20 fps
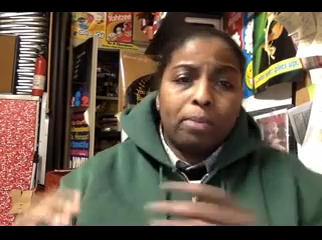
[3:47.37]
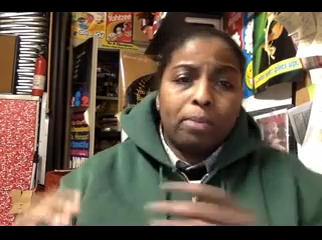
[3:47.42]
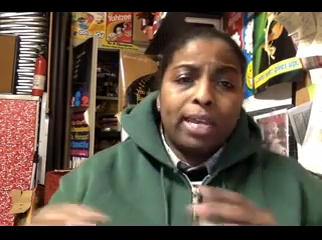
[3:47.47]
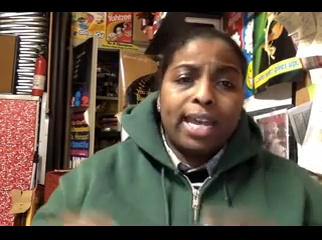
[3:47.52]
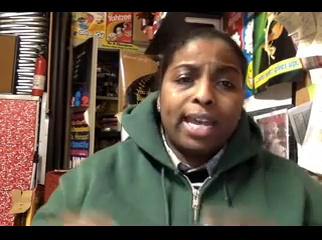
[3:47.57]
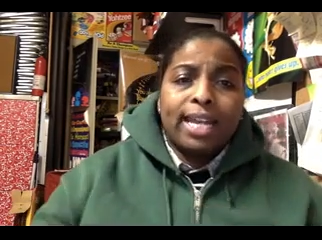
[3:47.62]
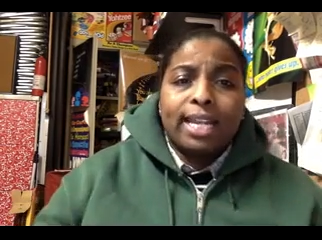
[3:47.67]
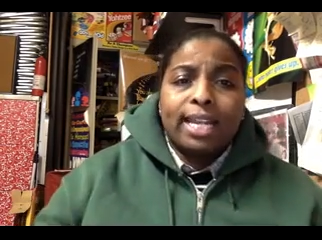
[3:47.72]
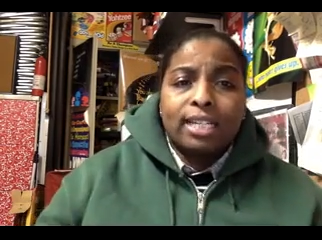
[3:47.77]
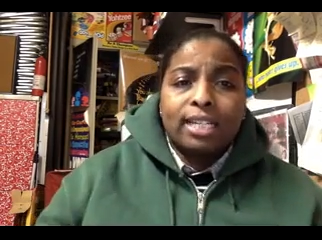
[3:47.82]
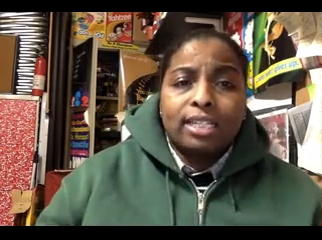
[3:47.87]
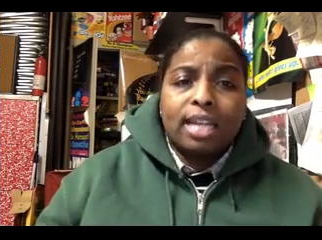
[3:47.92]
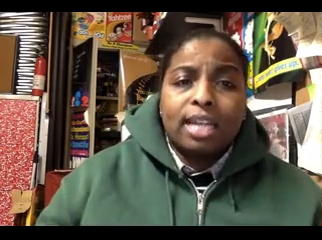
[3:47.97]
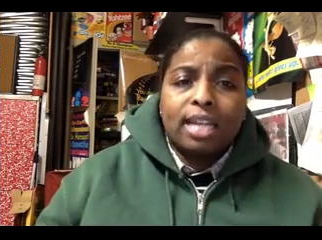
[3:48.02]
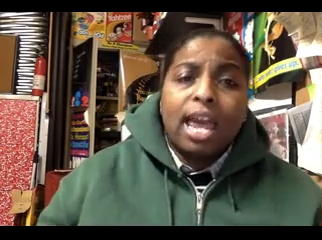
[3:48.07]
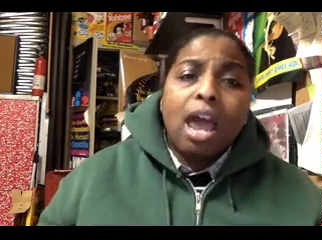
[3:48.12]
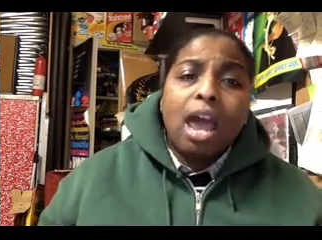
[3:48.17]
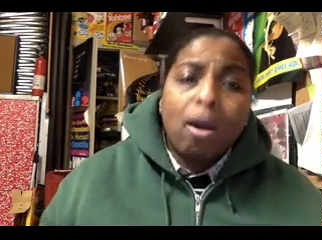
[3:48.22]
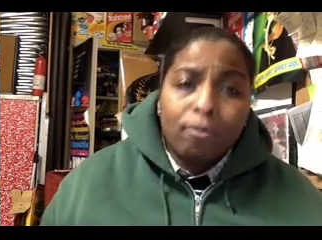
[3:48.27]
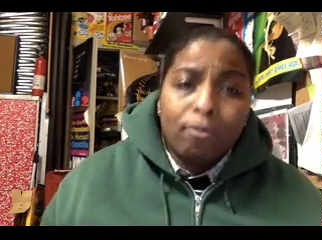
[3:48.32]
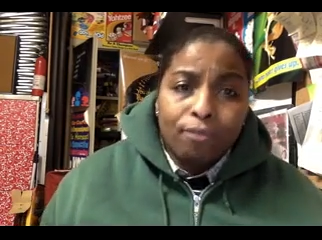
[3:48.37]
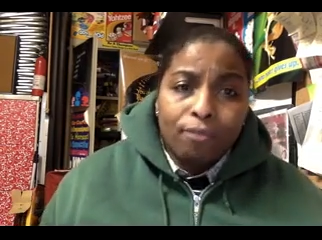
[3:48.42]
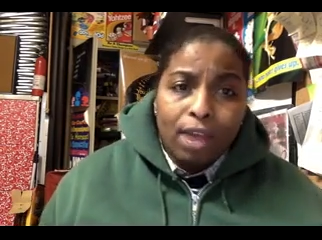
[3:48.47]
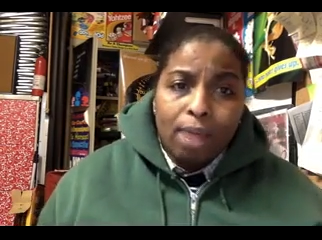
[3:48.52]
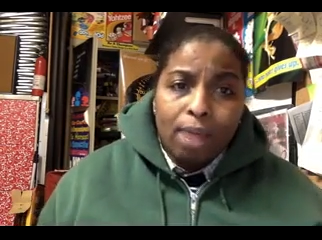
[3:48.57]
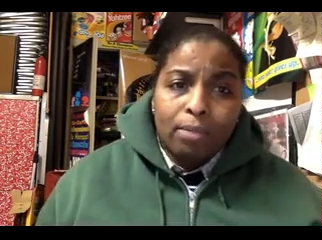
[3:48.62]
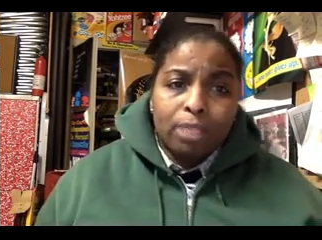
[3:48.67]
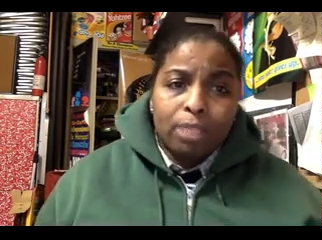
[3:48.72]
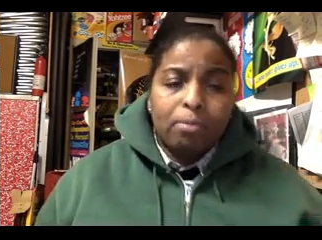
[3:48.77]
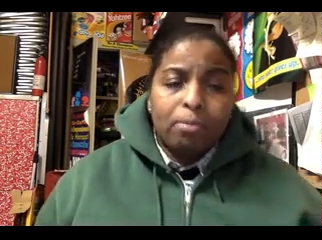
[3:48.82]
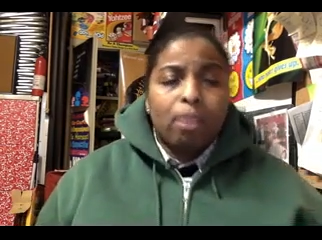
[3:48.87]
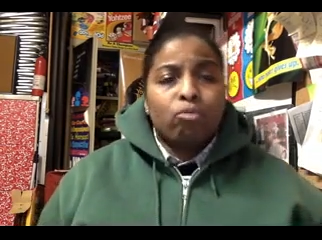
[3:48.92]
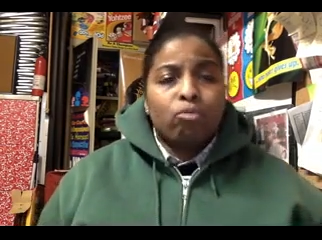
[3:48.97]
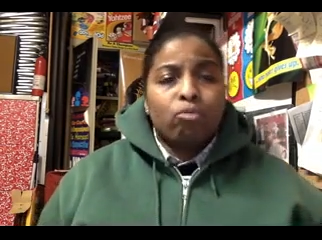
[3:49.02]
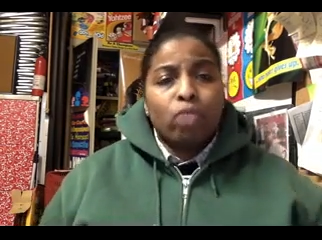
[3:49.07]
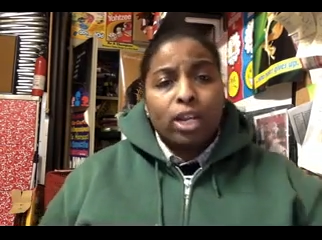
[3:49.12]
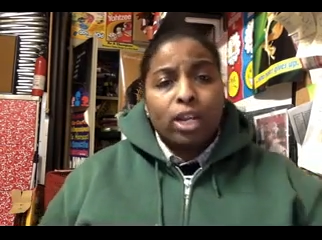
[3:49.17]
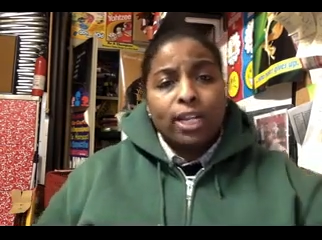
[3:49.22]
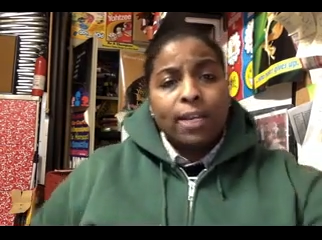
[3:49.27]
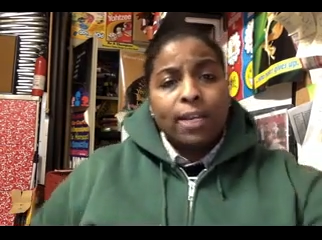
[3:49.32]
in this to help families, but
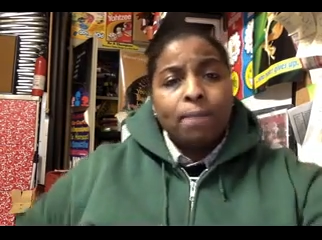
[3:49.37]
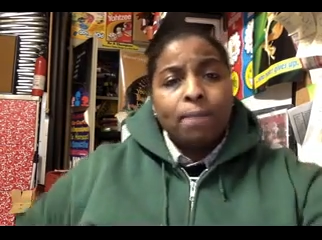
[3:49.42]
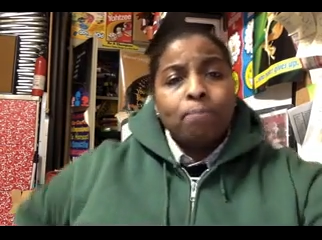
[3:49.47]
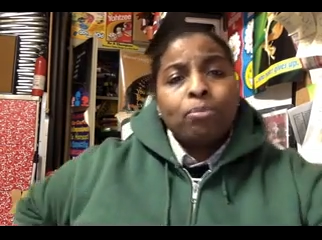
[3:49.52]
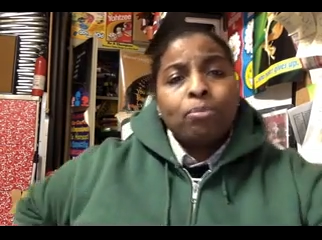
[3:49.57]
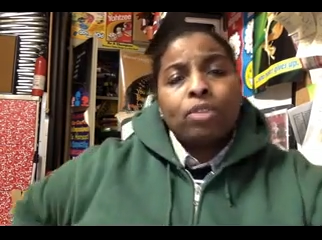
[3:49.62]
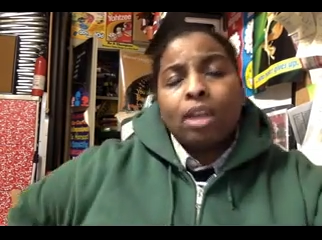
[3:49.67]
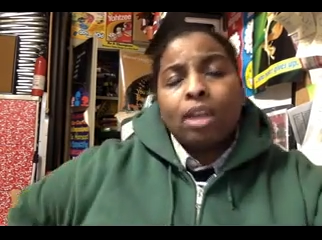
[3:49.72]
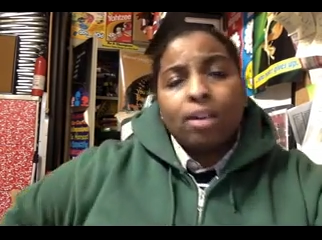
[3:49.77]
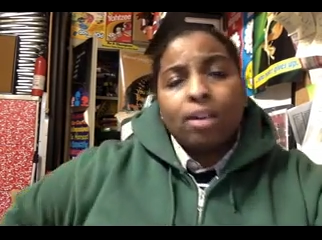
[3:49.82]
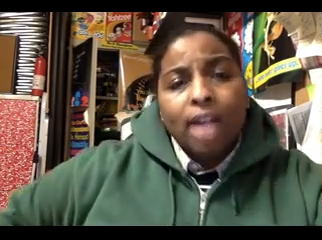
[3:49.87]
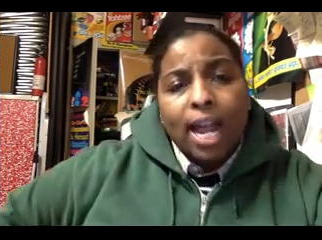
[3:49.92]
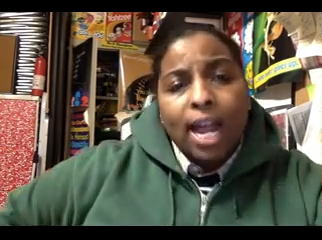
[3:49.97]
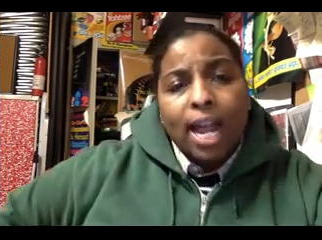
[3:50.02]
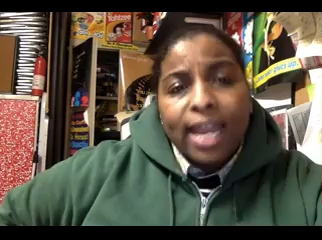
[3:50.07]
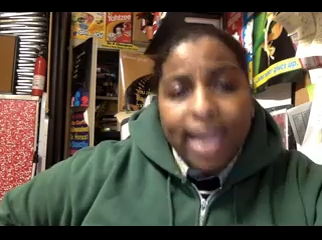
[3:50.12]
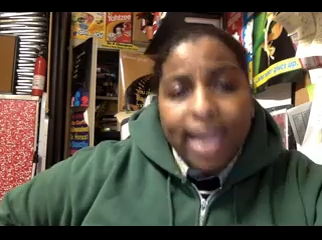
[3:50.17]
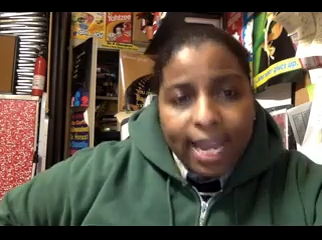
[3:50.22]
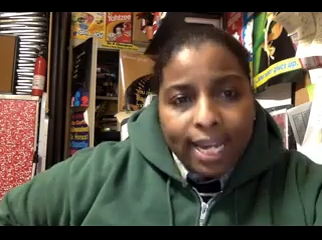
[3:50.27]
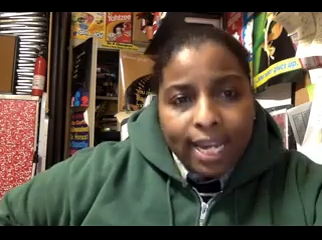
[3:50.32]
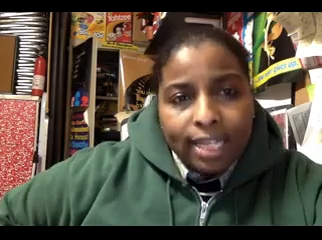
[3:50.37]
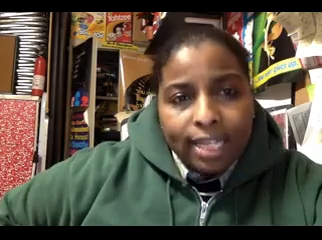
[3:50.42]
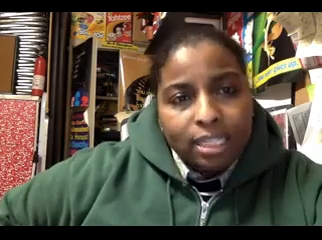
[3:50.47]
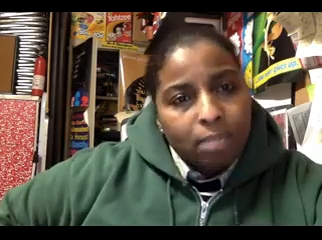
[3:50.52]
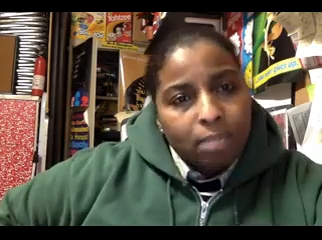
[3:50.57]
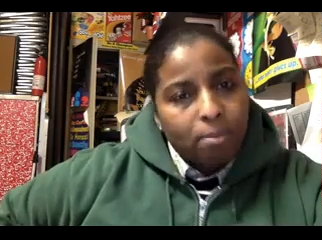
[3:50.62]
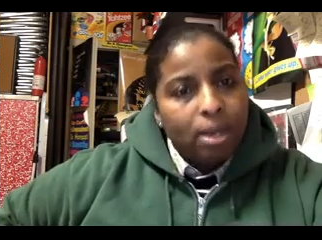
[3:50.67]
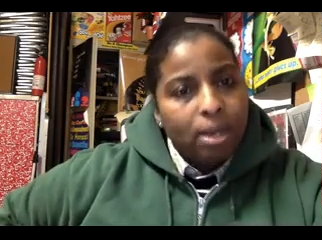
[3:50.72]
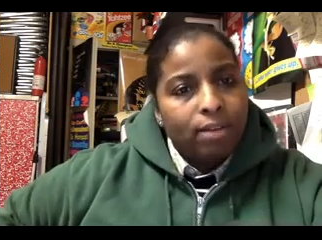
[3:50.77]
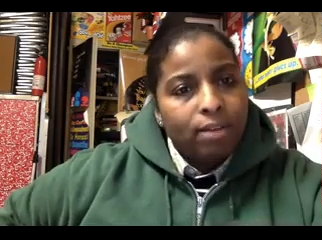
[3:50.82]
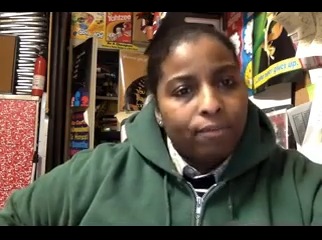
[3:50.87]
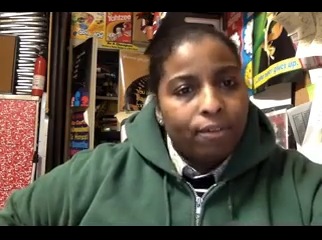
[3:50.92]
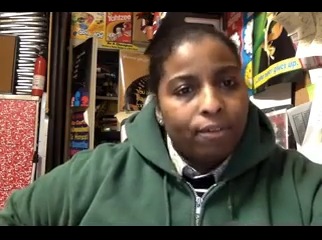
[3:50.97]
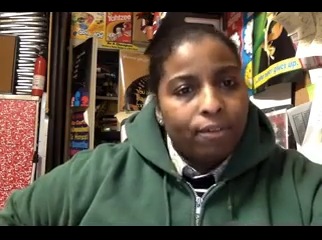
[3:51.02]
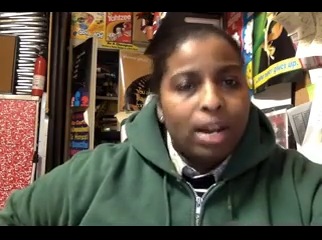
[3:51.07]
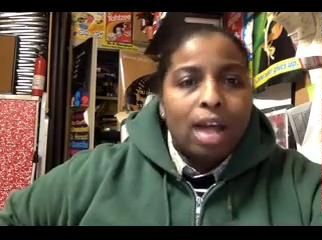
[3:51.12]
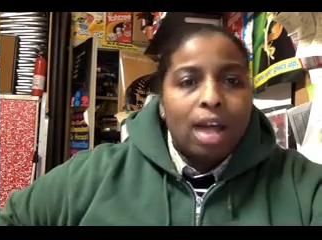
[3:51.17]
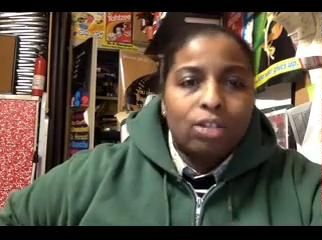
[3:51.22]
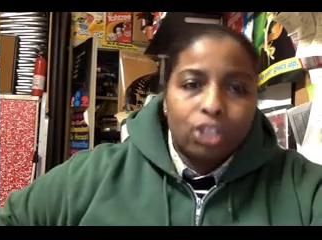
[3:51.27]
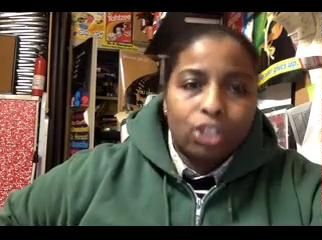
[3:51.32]
really they're not in it to benefit
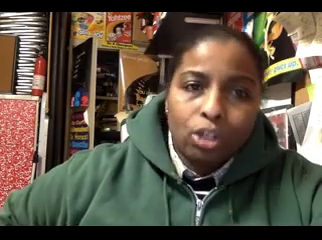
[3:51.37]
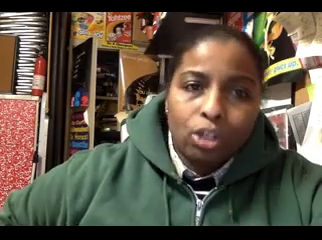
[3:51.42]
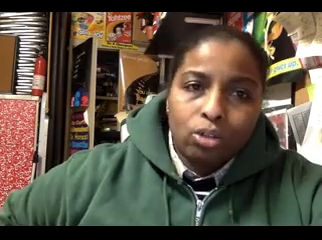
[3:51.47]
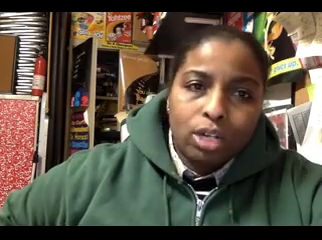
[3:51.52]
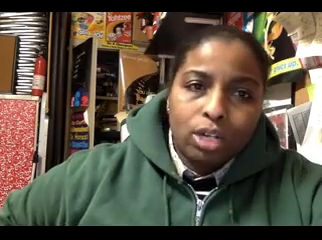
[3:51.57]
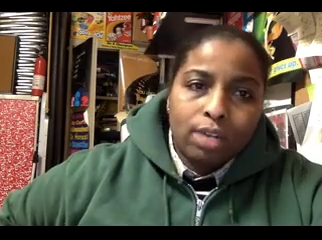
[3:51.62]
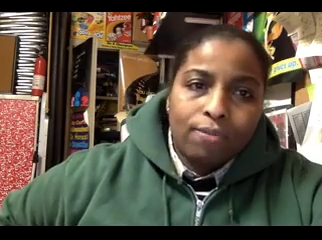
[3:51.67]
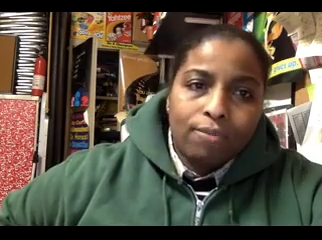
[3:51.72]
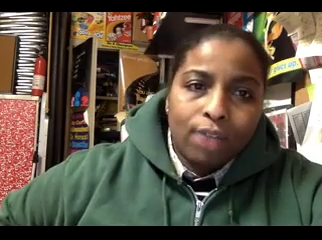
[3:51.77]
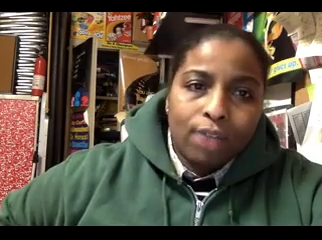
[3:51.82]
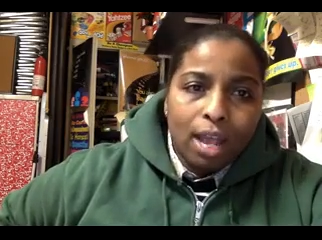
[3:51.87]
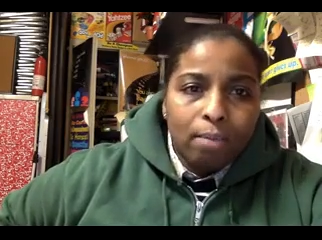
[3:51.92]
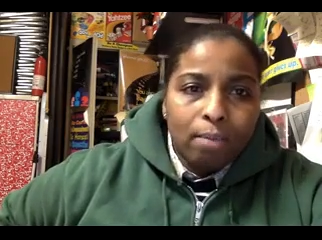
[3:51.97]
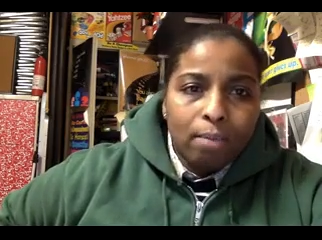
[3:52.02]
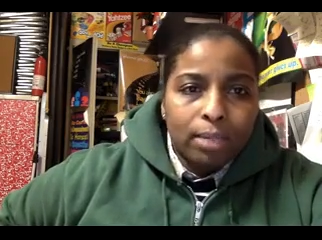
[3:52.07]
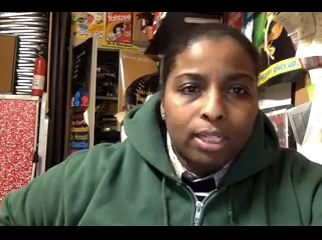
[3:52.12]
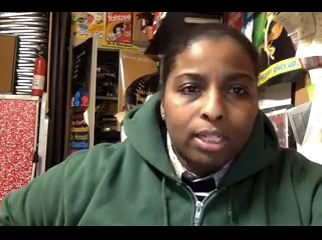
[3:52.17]
our children and families.